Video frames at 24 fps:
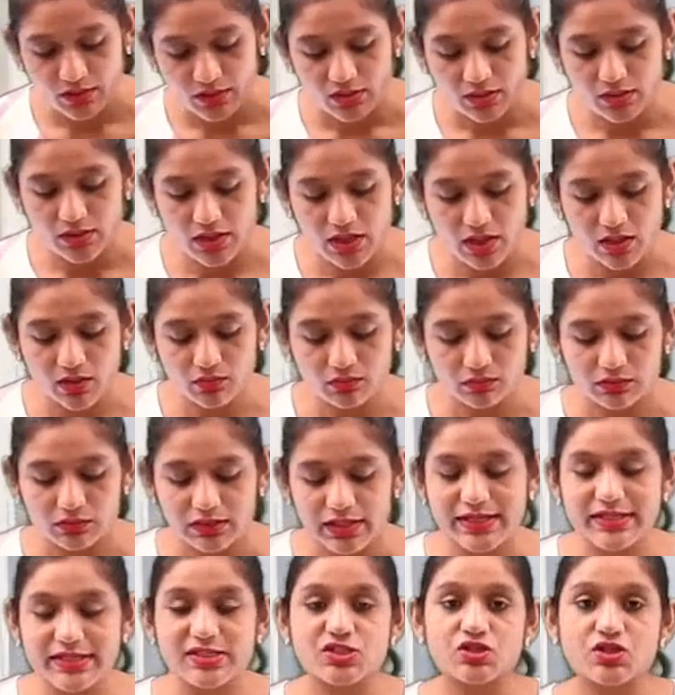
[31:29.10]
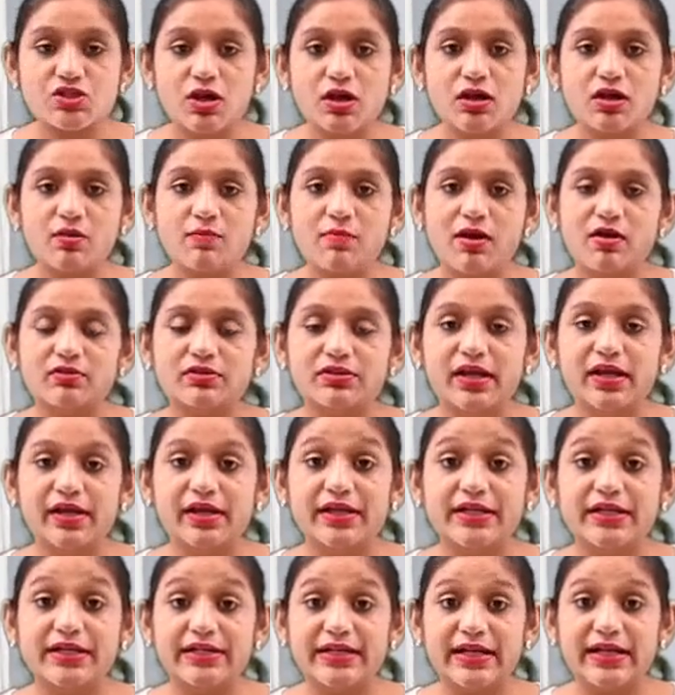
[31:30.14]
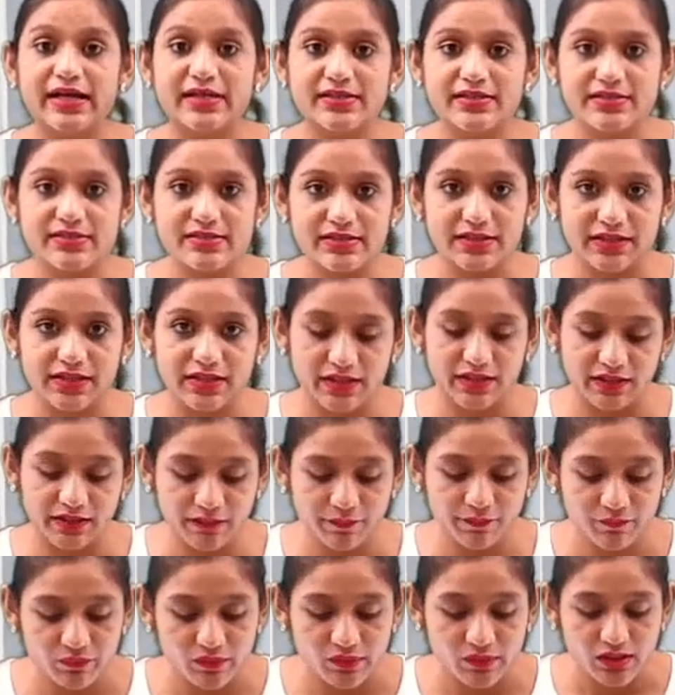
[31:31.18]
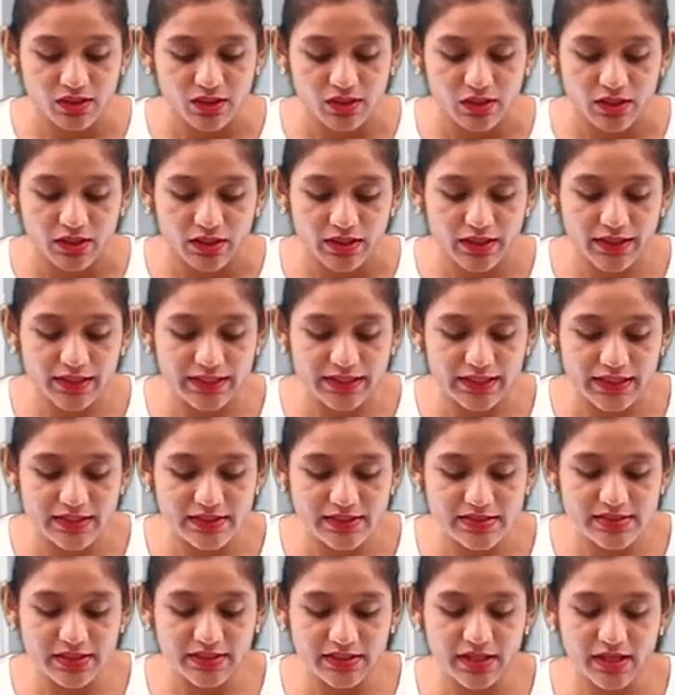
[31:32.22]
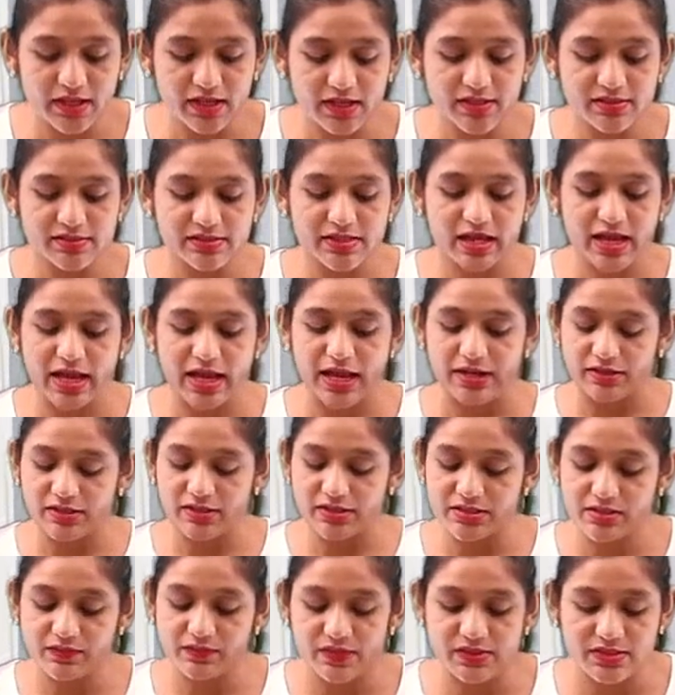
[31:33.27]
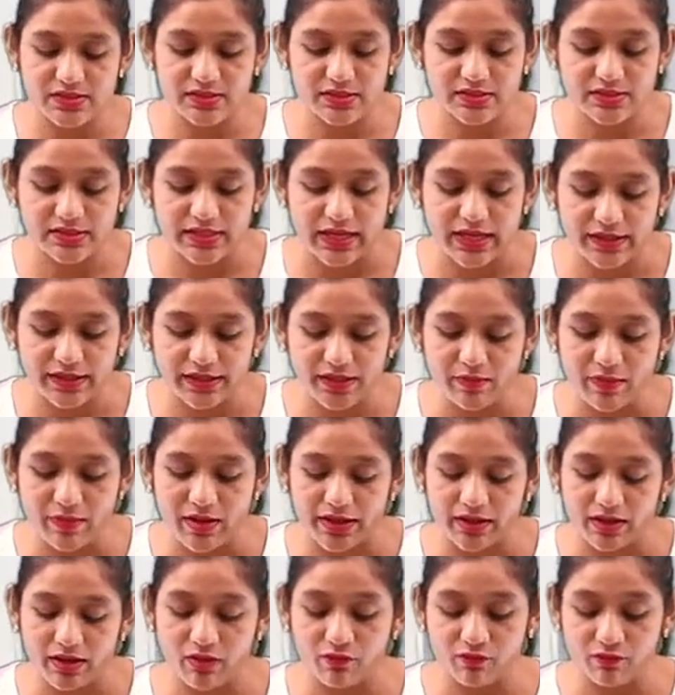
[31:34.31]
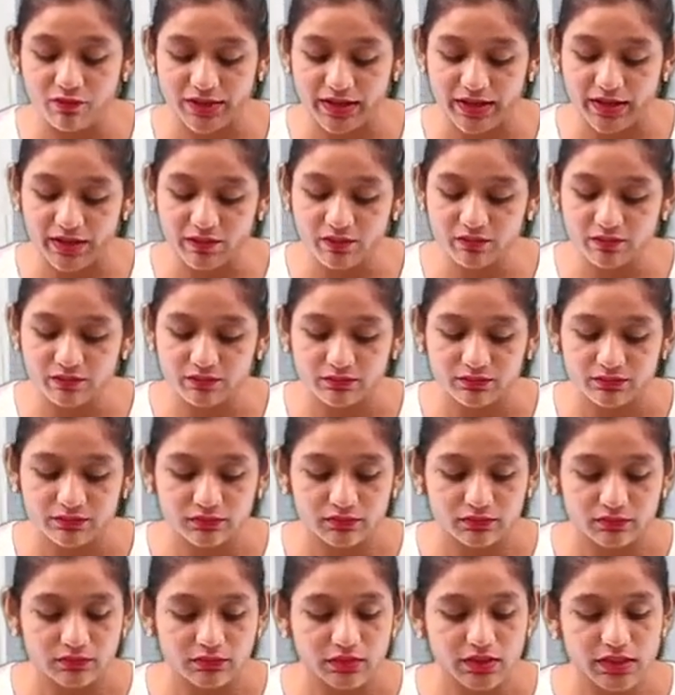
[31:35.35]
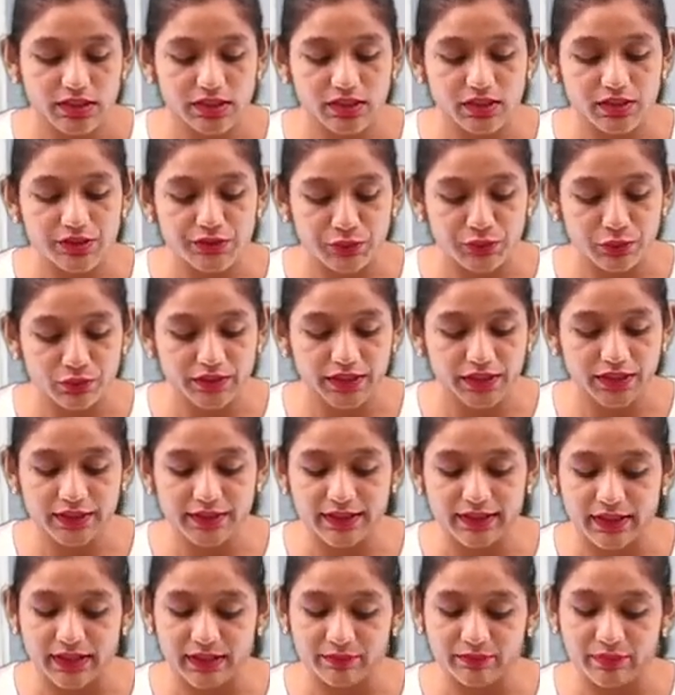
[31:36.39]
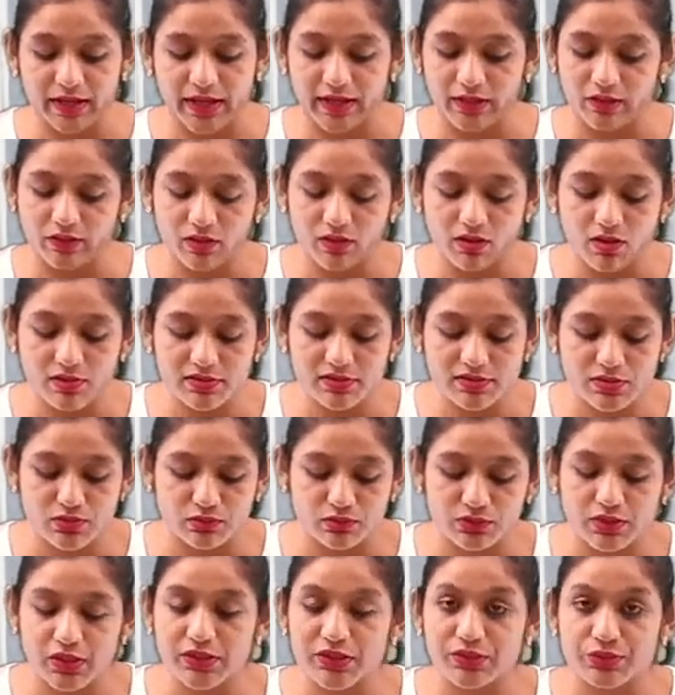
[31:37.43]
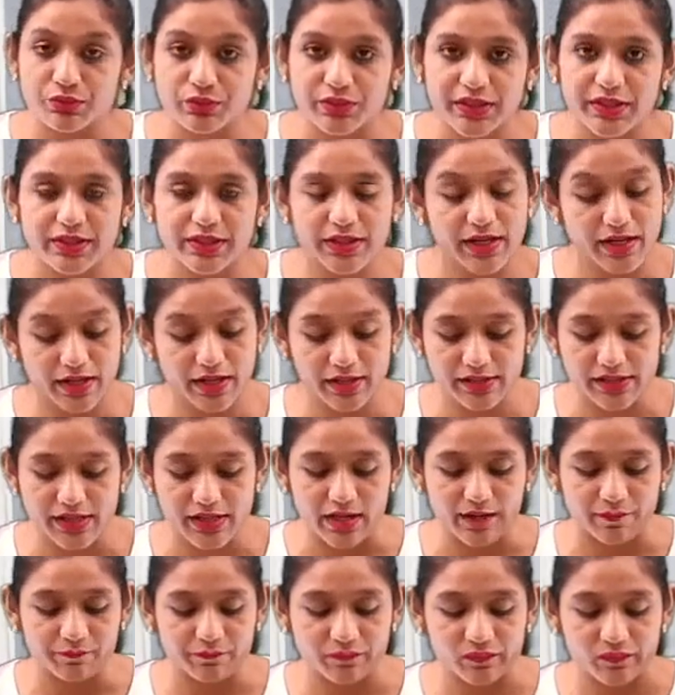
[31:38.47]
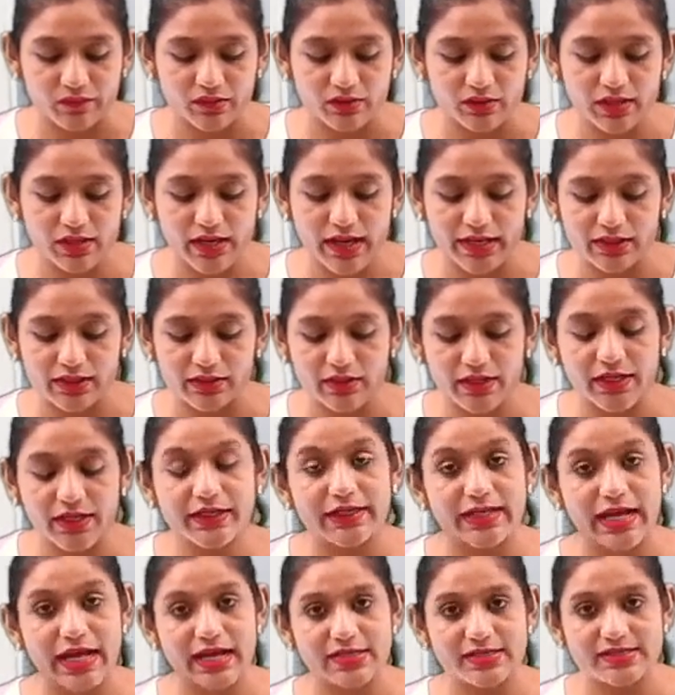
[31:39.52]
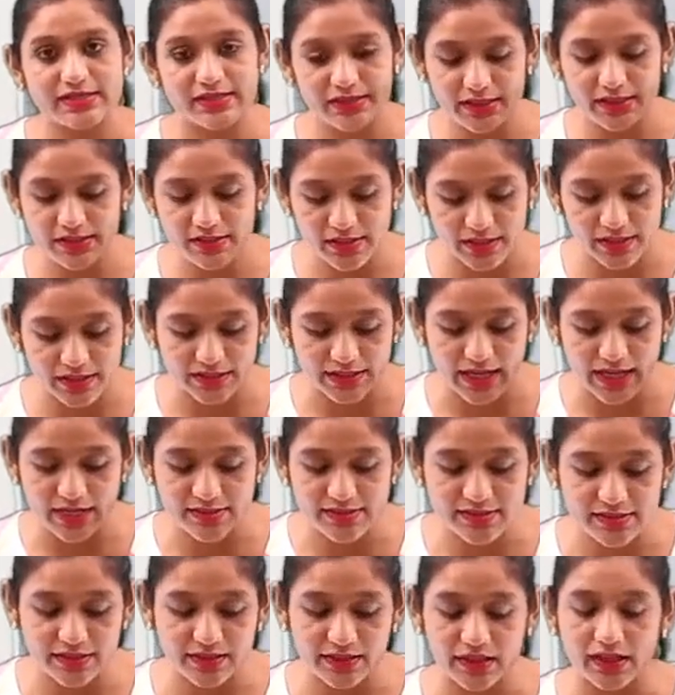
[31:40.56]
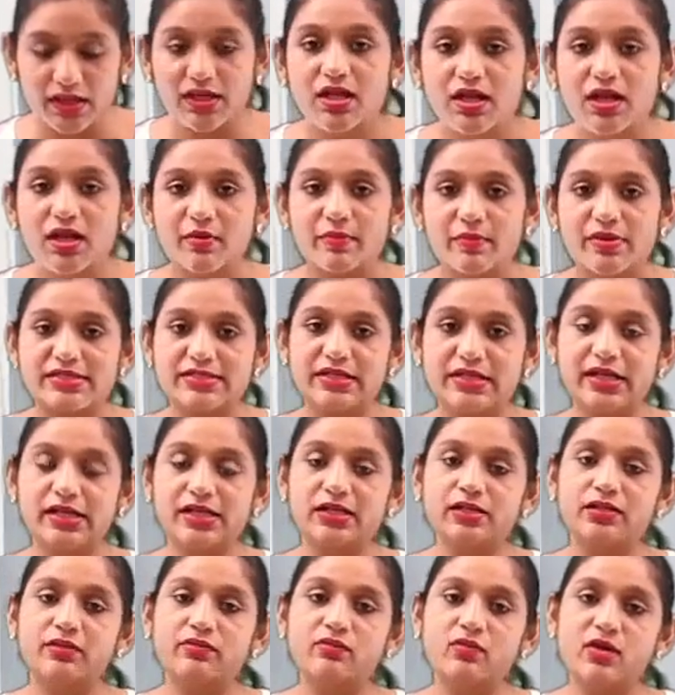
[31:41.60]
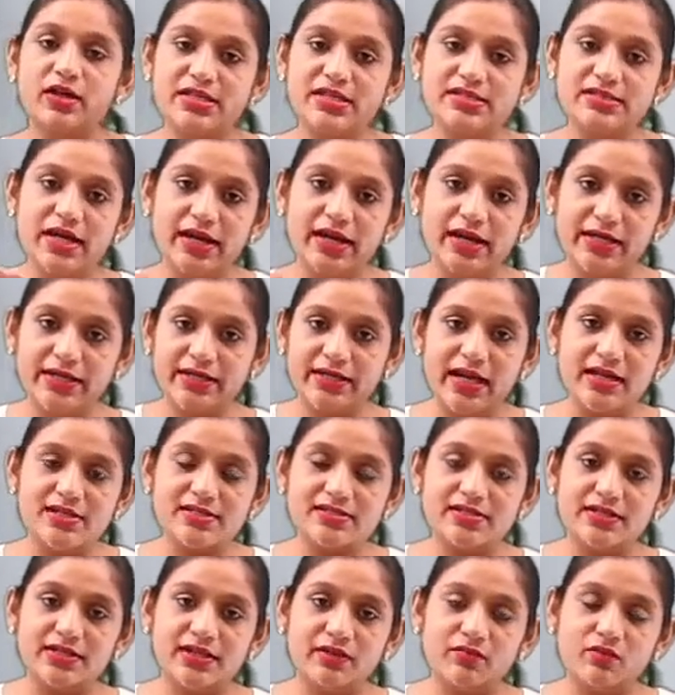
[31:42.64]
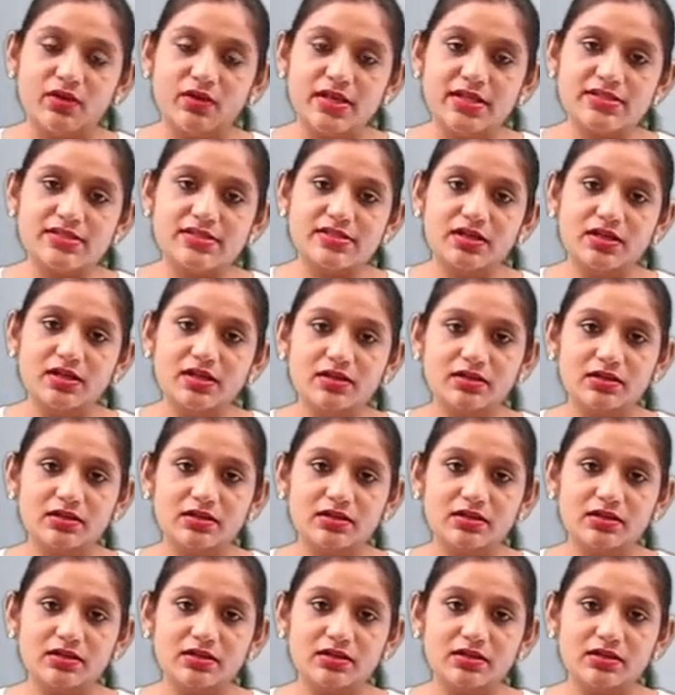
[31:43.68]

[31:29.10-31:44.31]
Now let's talk about the intensity. Intensity is the energy which is carried by a wave in a unit time across to the unit area. Like intensity means ki what is the intensity? What is the